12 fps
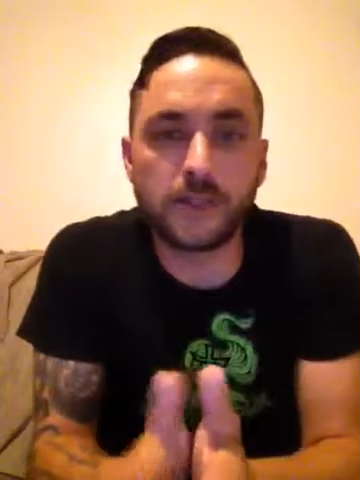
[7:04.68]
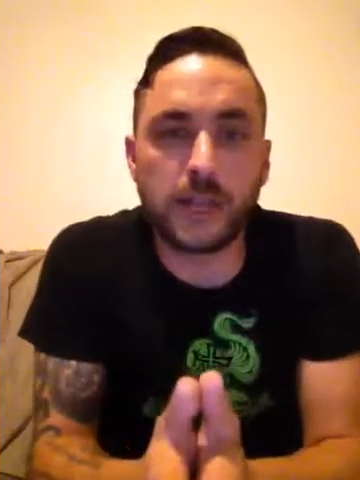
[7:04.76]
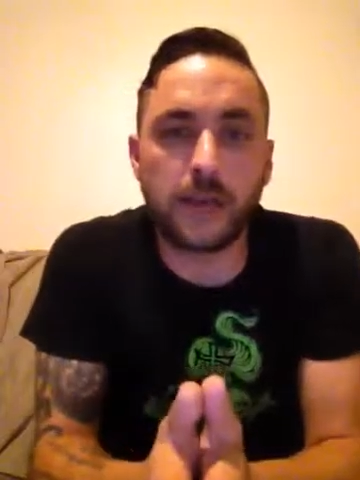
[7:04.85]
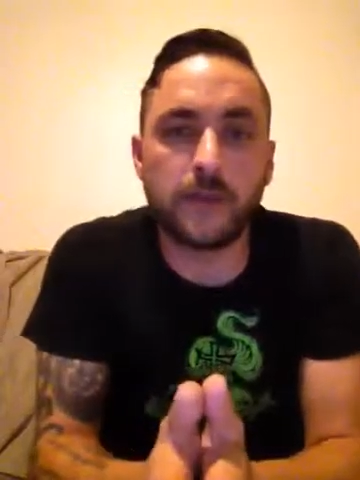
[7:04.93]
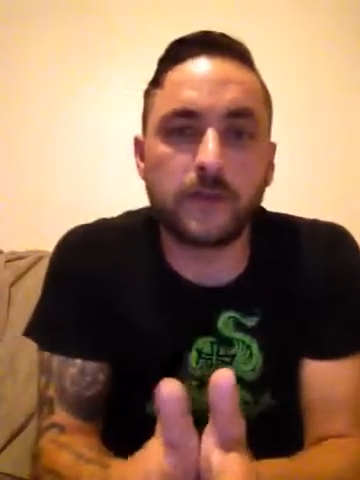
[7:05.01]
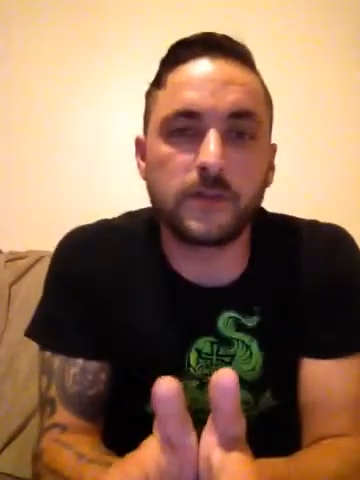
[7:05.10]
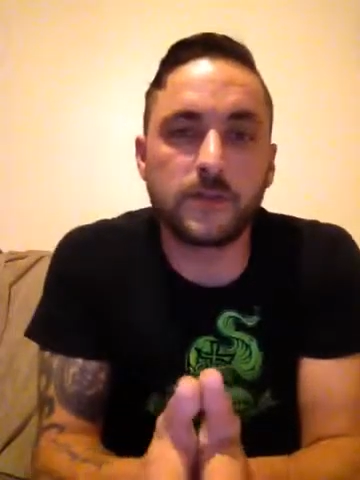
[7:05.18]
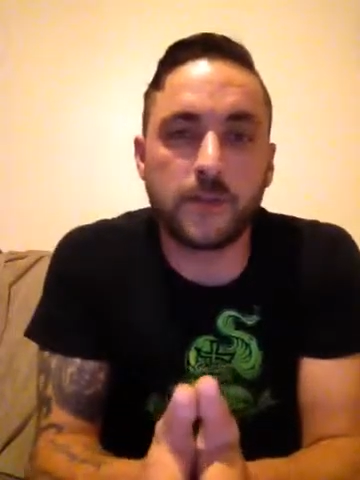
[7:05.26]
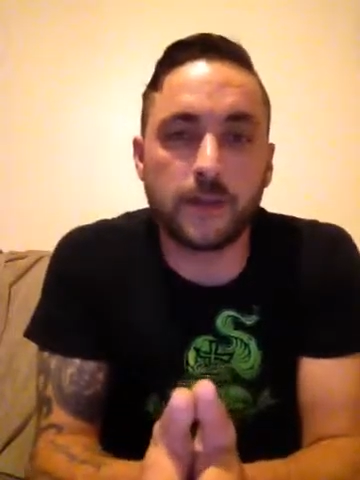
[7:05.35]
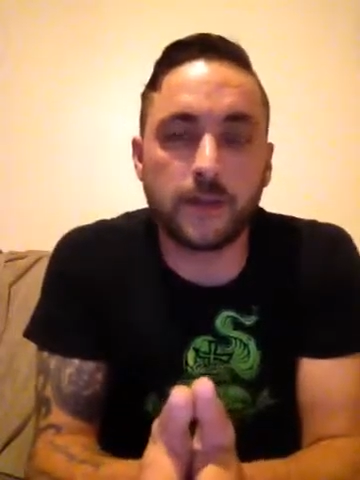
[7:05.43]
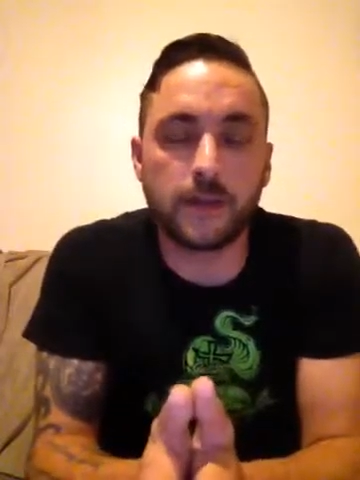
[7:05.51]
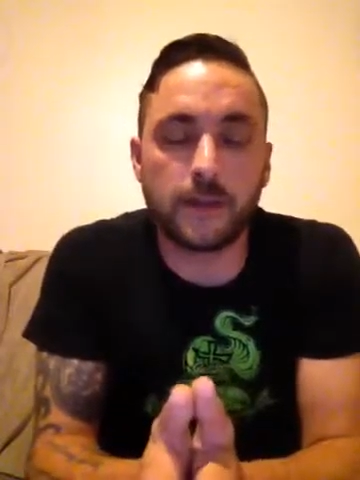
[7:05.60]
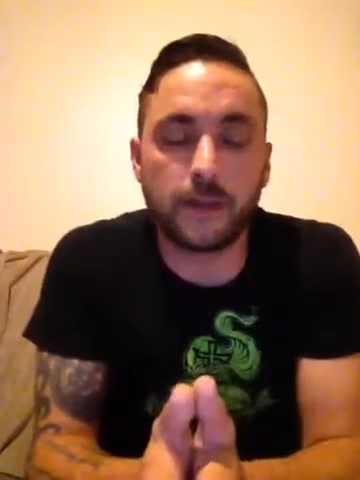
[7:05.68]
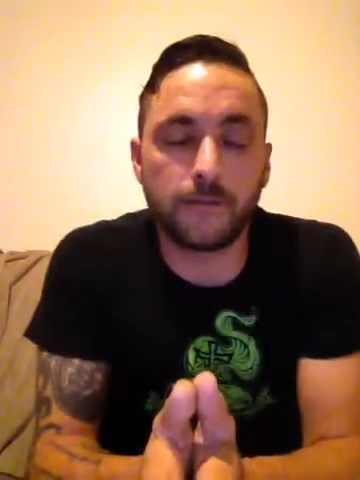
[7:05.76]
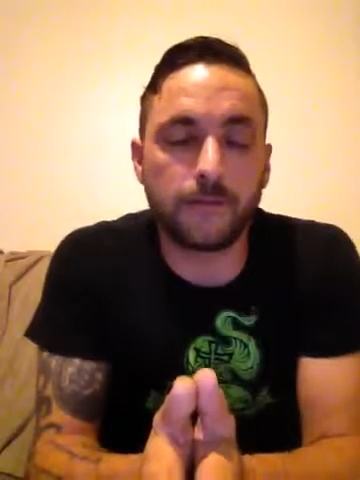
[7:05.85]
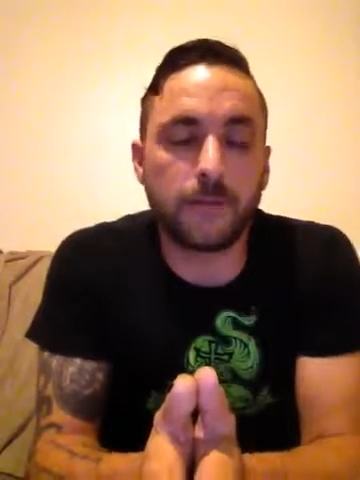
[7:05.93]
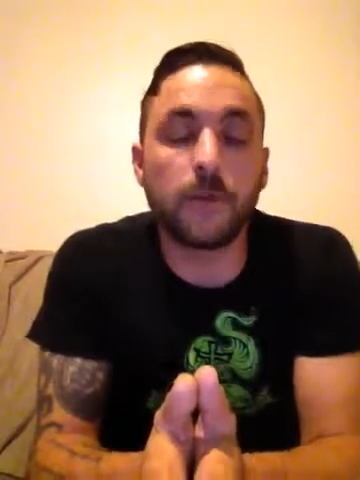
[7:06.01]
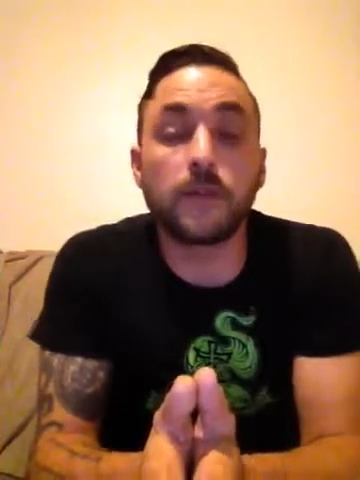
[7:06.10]
shadow spirit. And
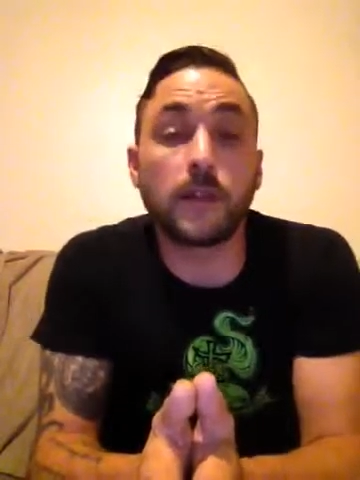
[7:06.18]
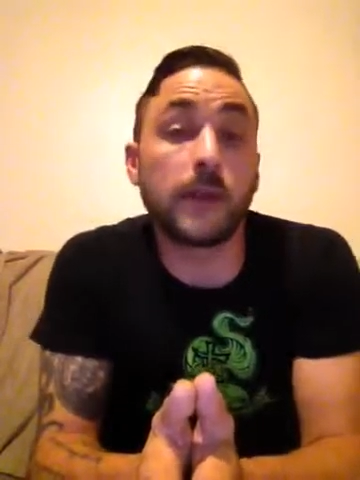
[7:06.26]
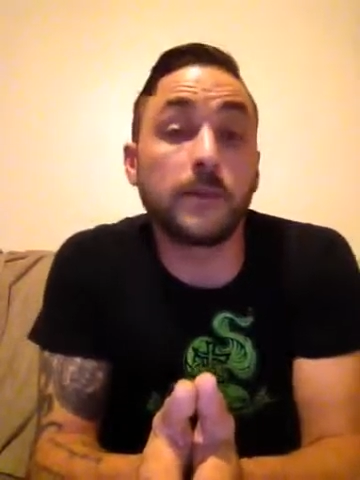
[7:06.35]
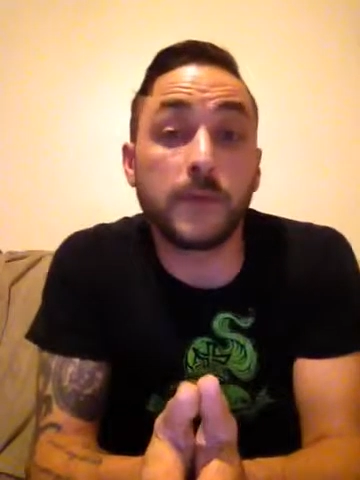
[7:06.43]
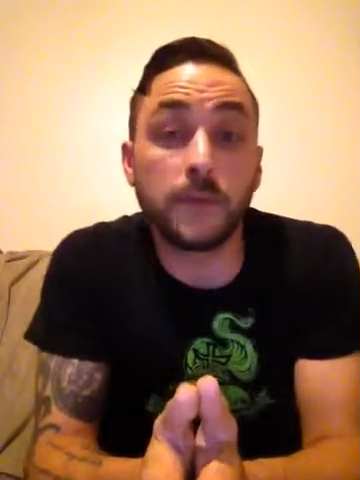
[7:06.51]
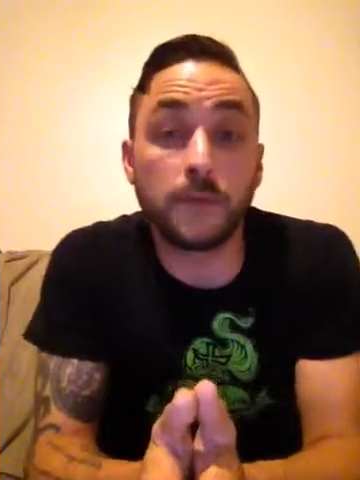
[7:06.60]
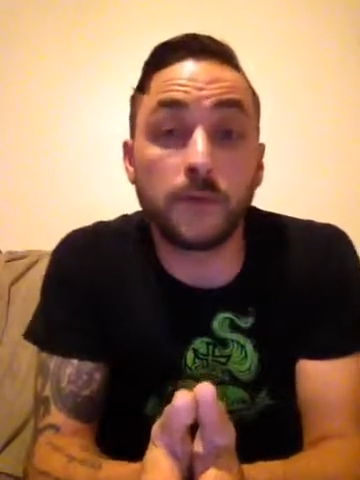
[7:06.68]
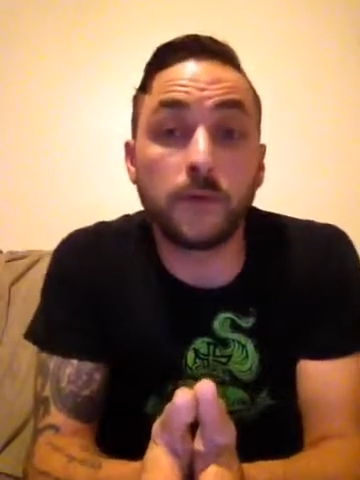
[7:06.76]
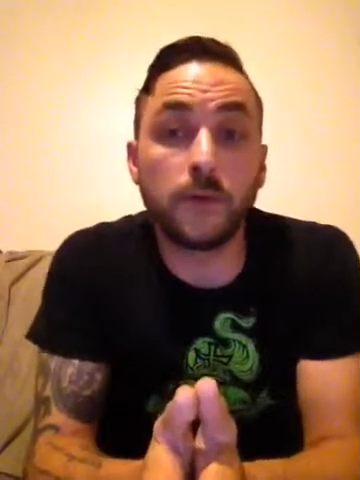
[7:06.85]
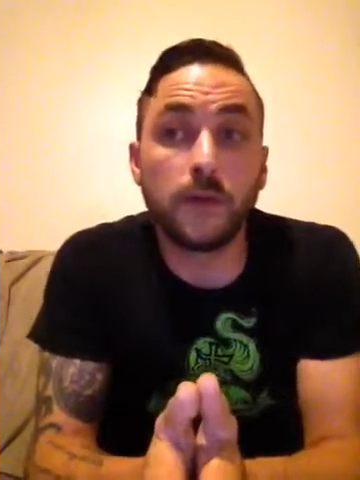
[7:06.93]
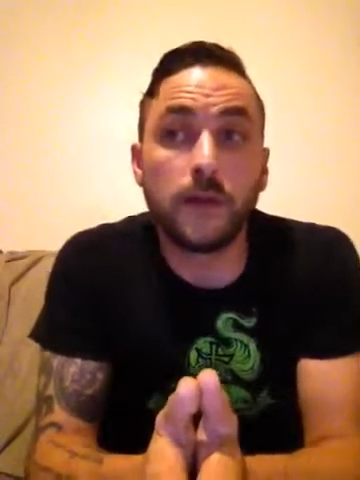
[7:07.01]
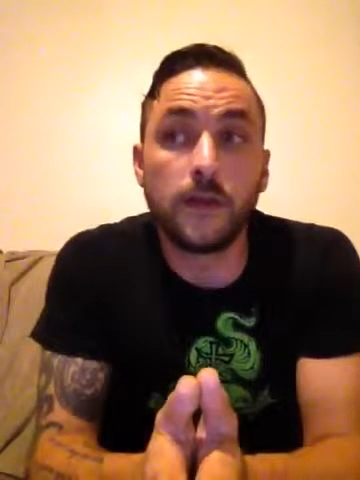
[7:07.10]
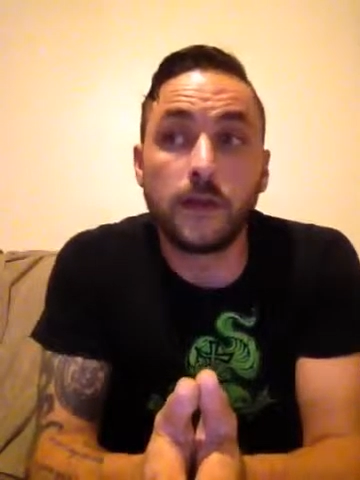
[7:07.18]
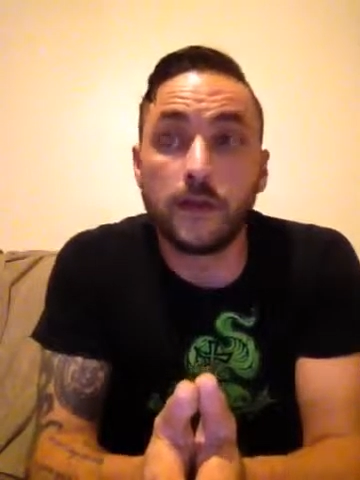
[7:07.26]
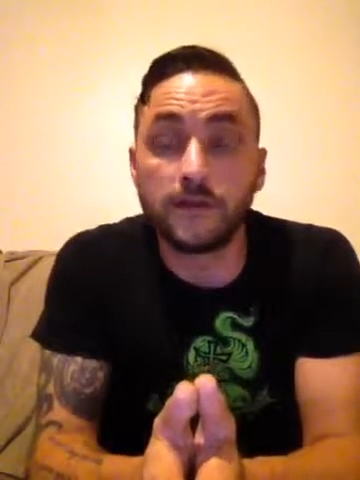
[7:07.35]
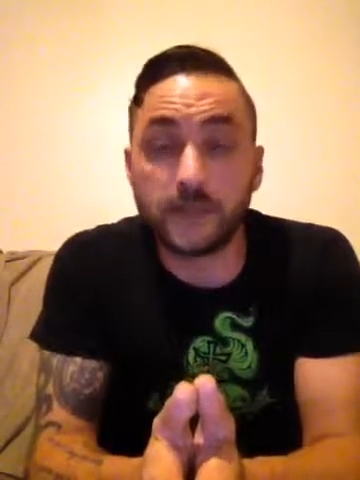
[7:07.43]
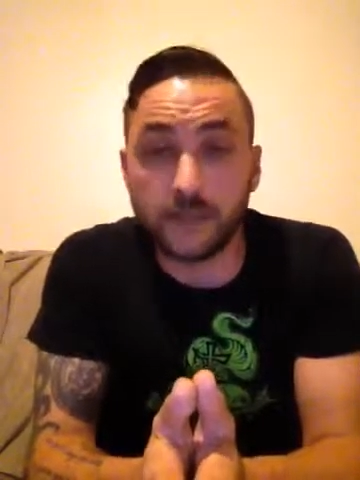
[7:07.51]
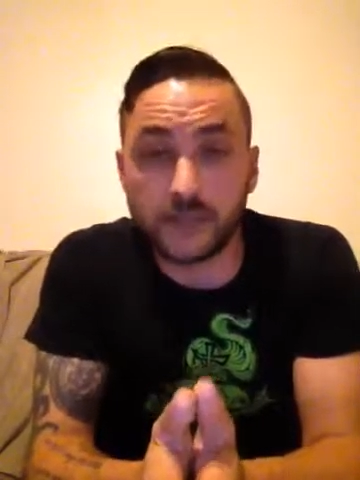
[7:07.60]
I've known a lot of people
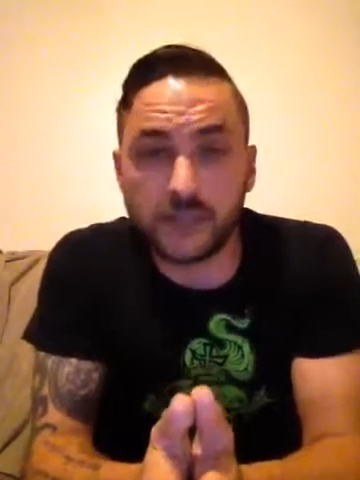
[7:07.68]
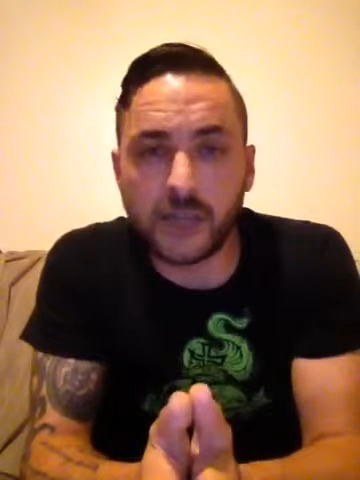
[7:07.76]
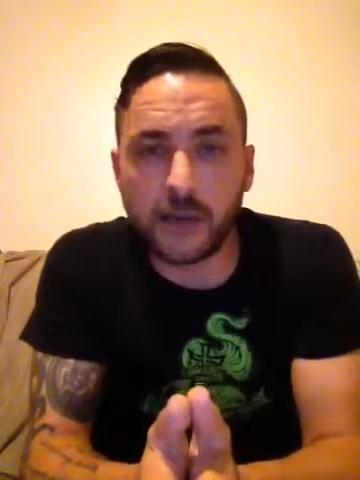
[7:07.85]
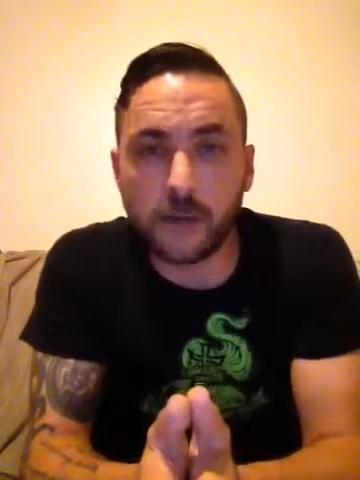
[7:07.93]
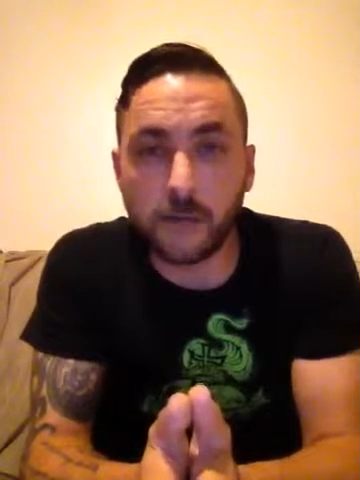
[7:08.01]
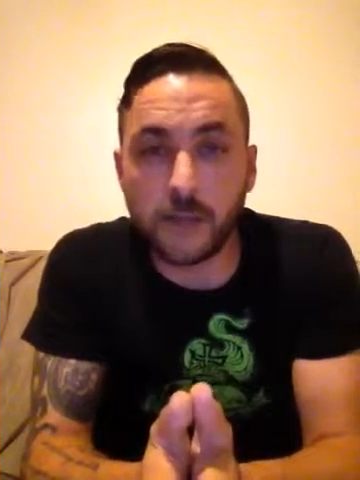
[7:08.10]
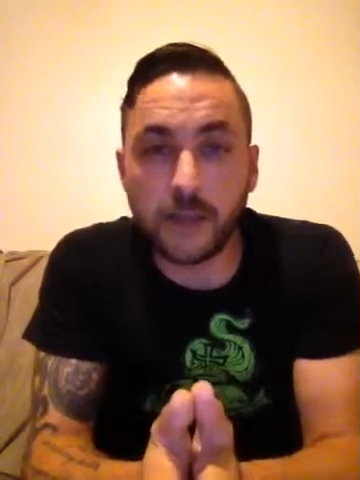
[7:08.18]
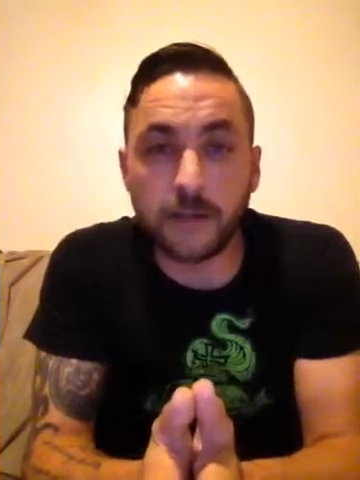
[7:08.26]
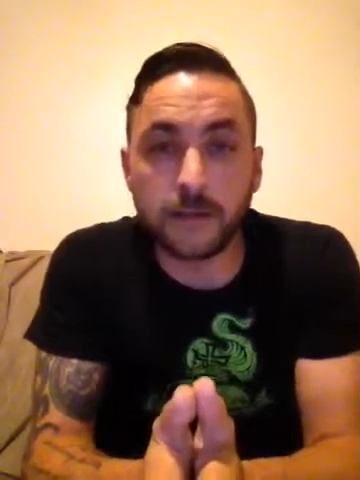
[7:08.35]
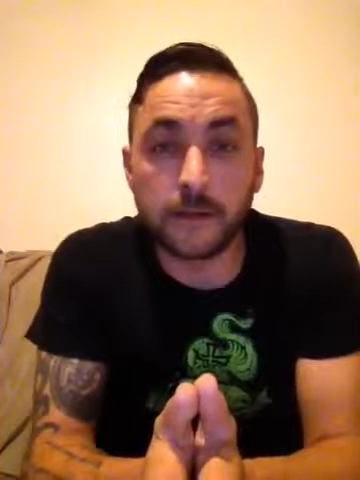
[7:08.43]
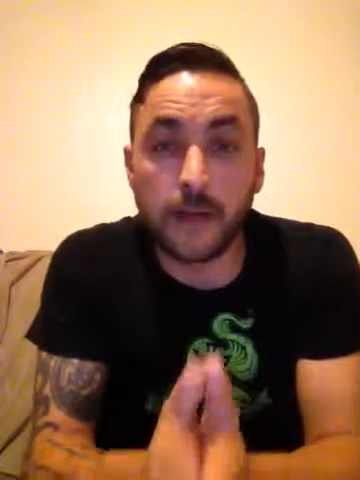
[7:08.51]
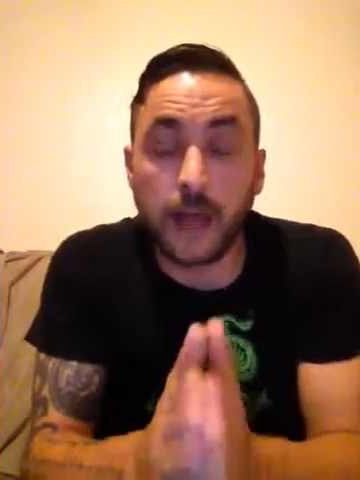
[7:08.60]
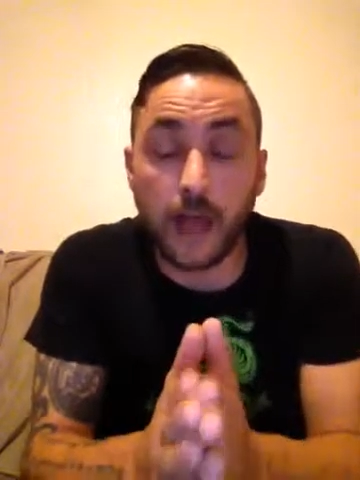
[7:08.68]
have seen shadow men.